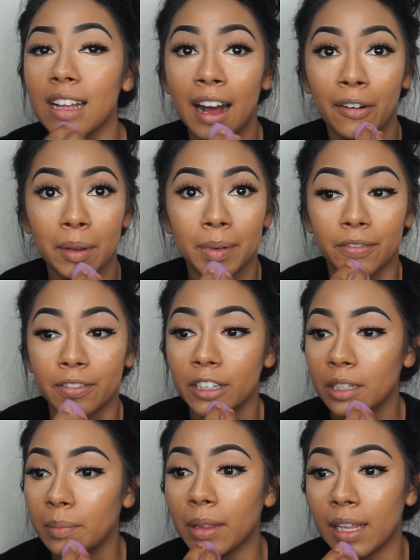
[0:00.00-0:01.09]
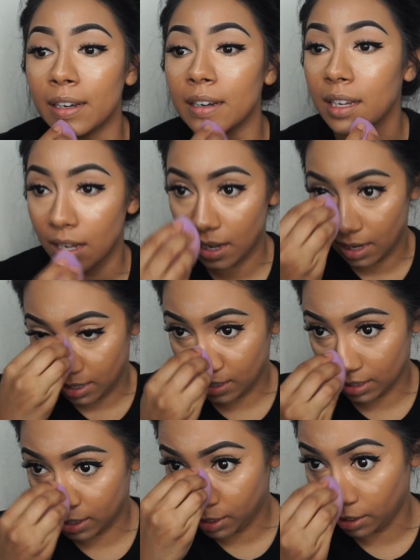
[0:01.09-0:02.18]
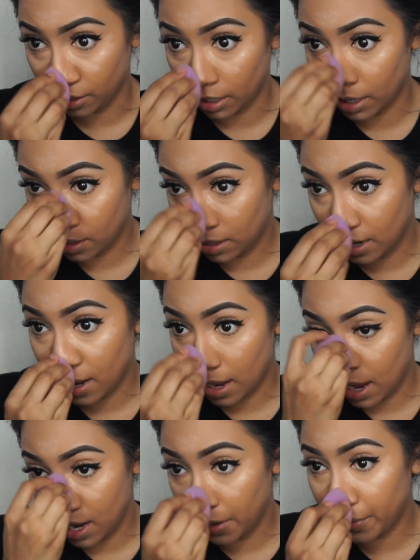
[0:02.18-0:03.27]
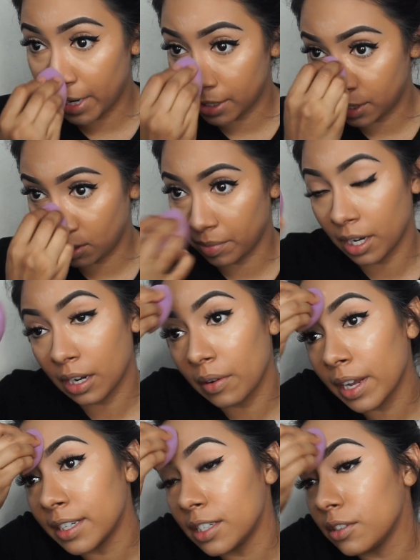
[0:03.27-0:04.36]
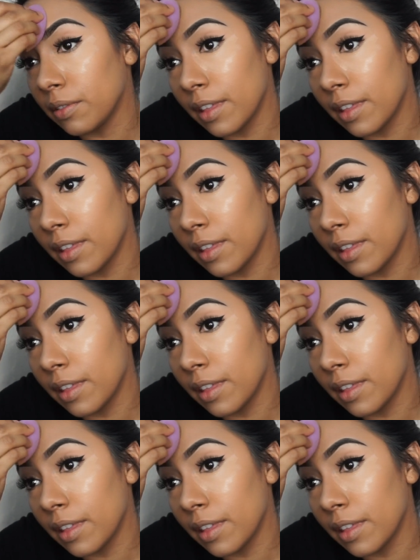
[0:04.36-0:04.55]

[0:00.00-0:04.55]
how I prefer to blend concealer anyway. So I'm gonna go ahead and do